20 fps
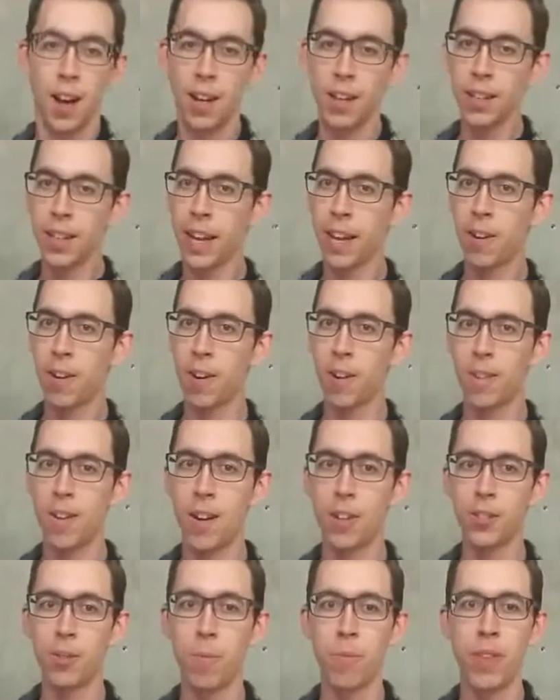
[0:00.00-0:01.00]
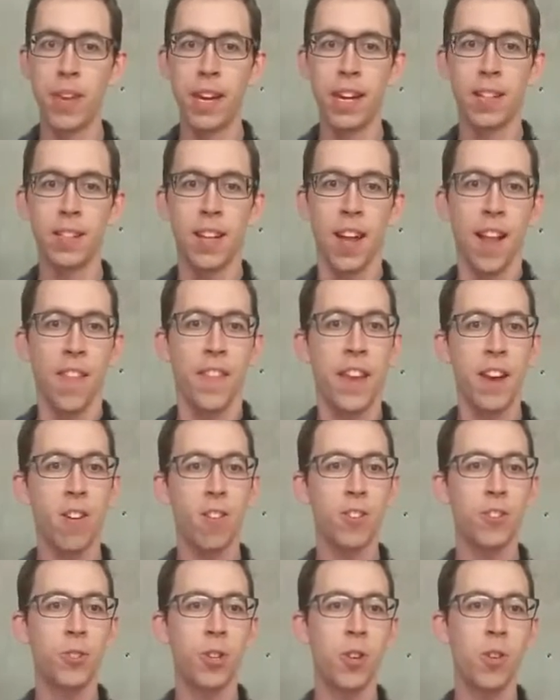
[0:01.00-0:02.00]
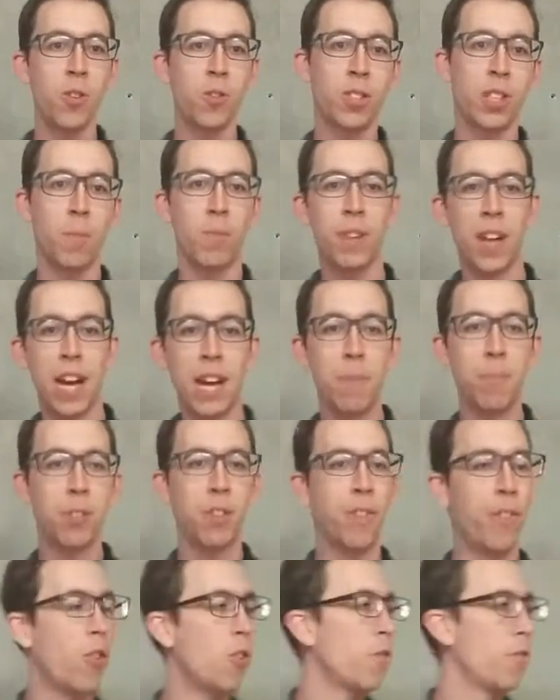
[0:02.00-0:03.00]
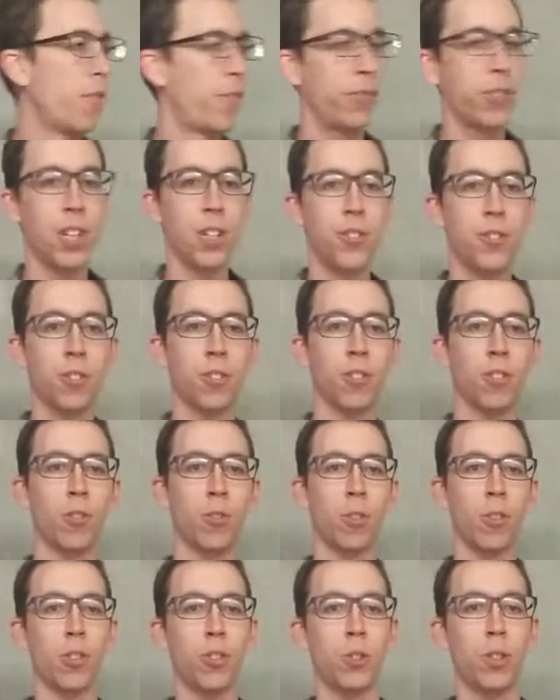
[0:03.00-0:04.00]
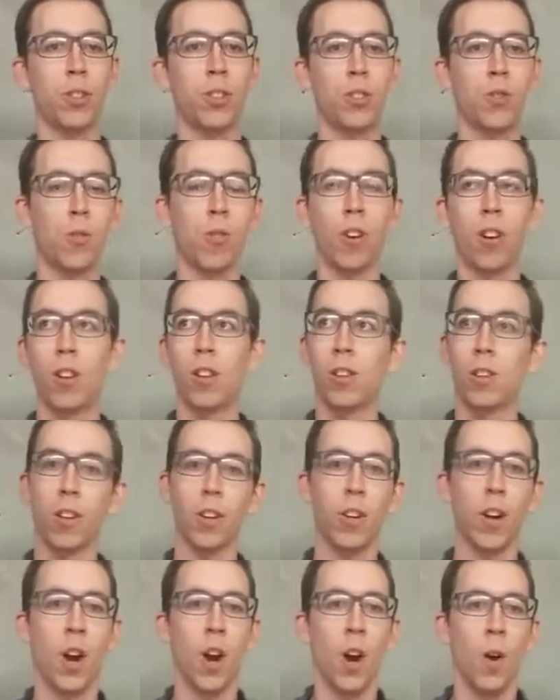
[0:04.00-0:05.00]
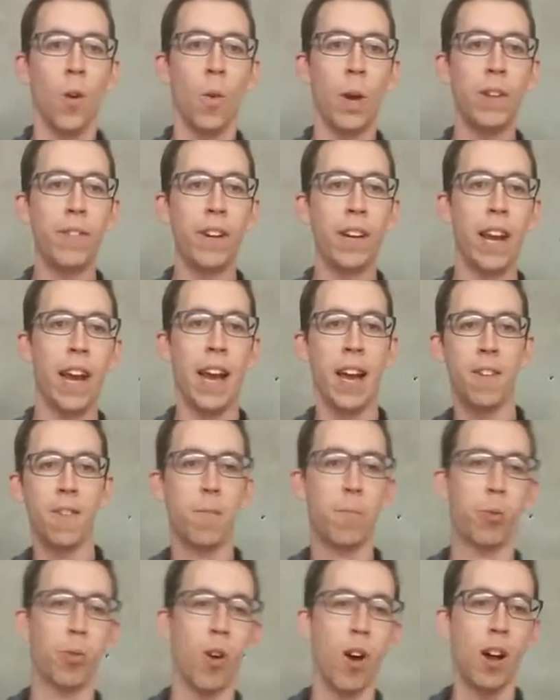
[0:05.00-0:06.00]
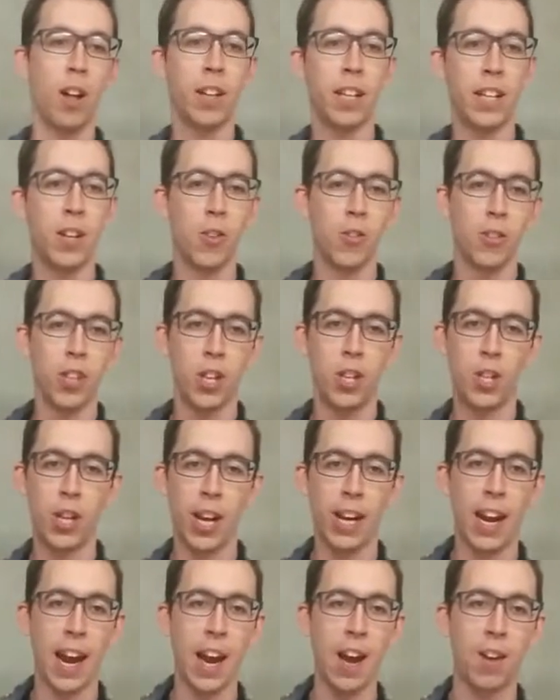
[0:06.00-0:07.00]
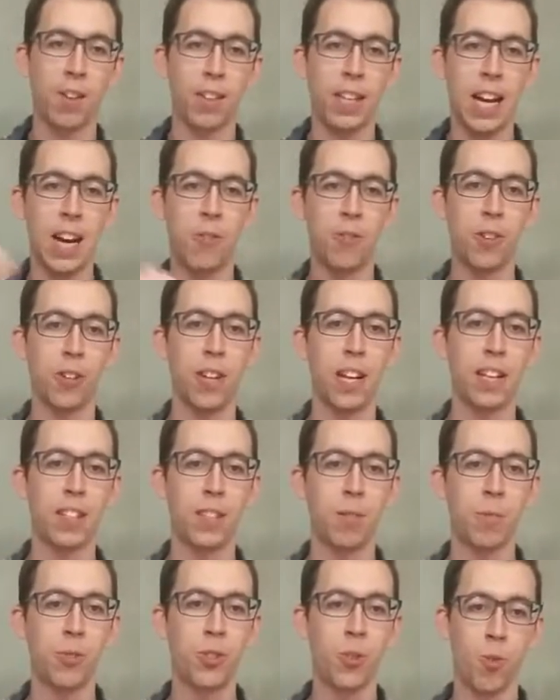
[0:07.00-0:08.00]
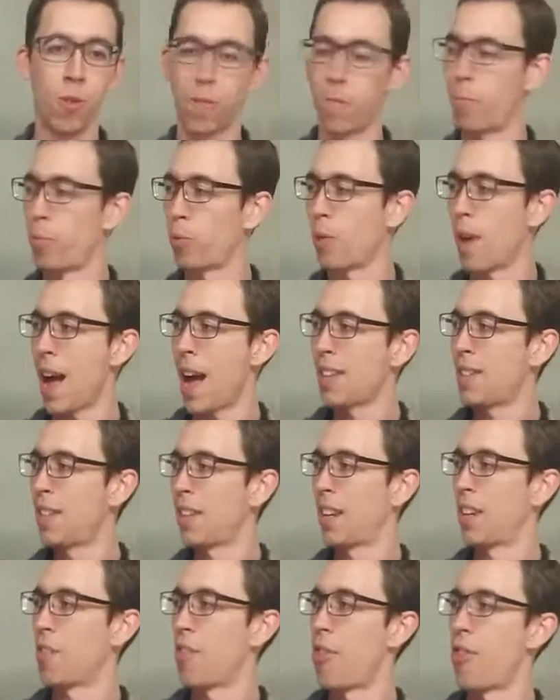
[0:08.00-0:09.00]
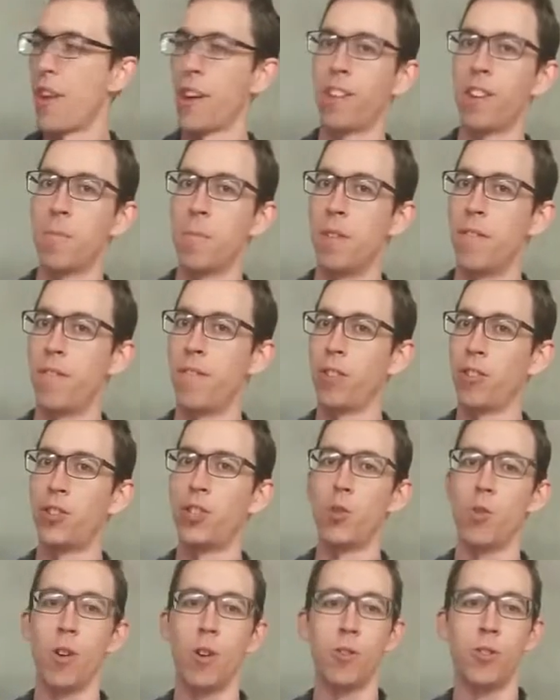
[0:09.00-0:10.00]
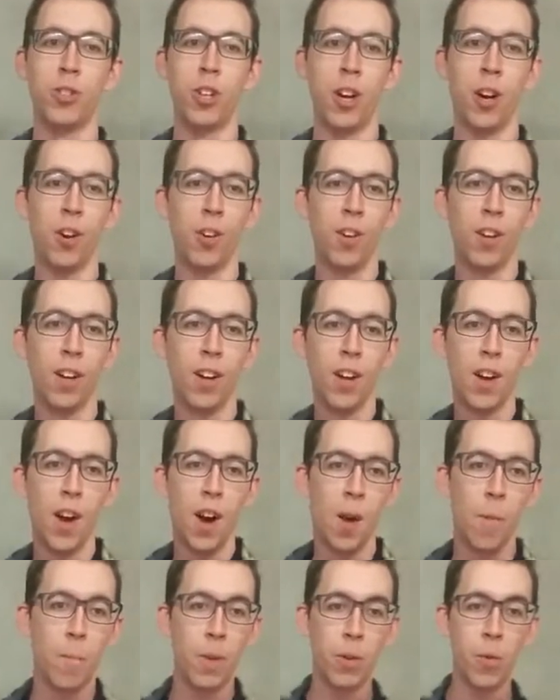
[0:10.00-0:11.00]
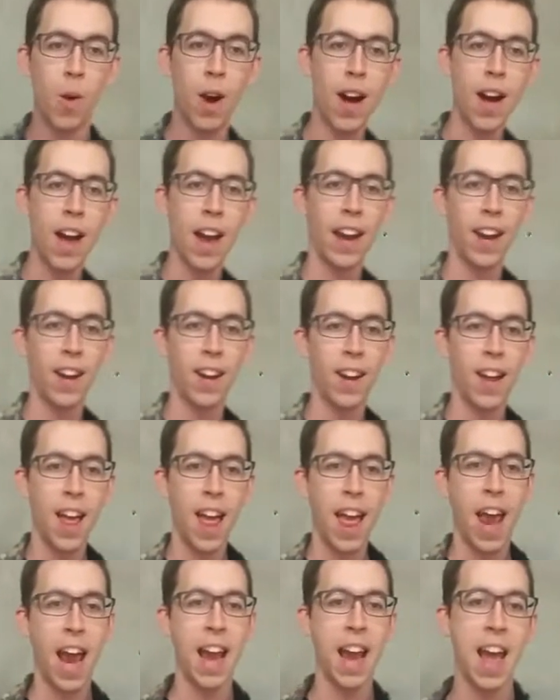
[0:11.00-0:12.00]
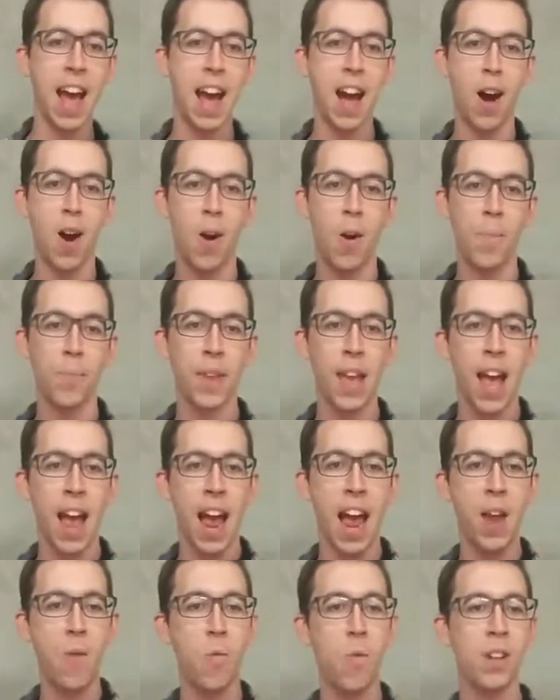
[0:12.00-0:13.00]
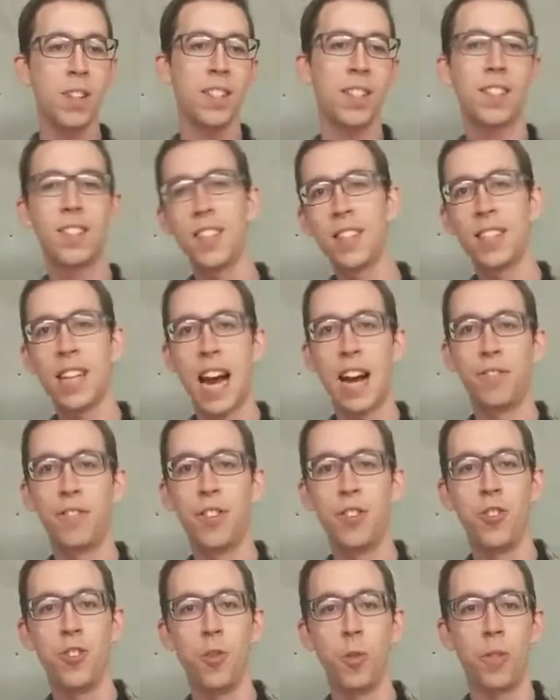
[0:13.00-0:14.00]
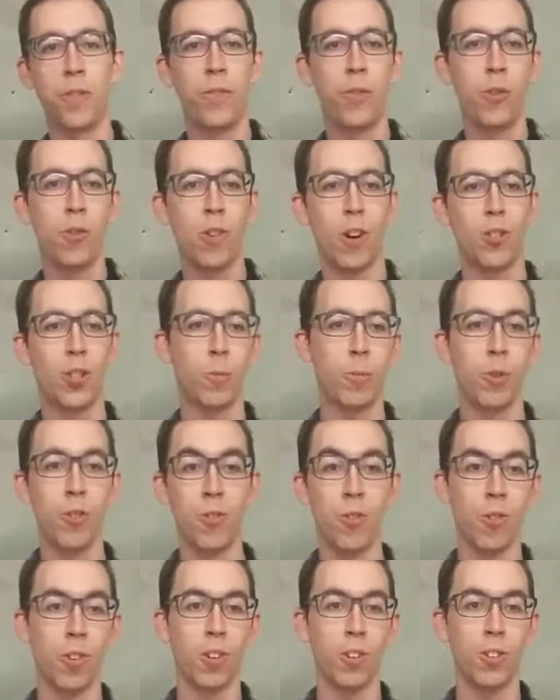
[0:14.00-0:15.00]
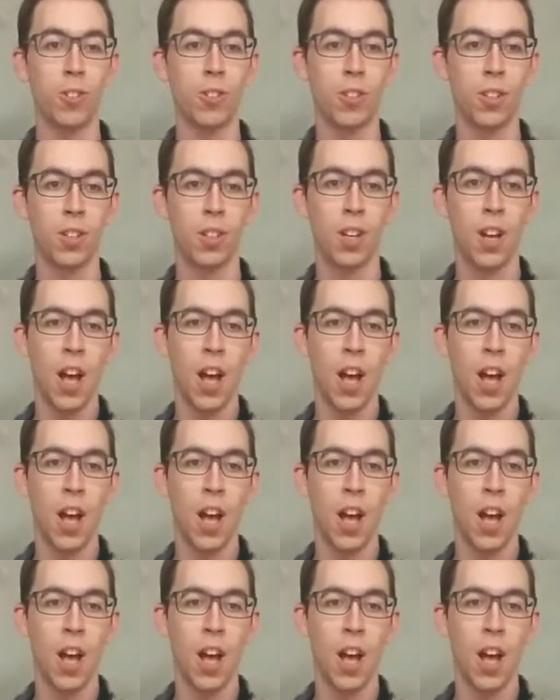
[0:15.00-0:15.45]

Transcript: Unlike all awesome things, they also sometimes involve a flustered grocery store clerk waving a head of broccoli over the checkout counter like some sort of brassica theremin virtuoso. But why? And how? And what does this have to do with food entrepreneurs?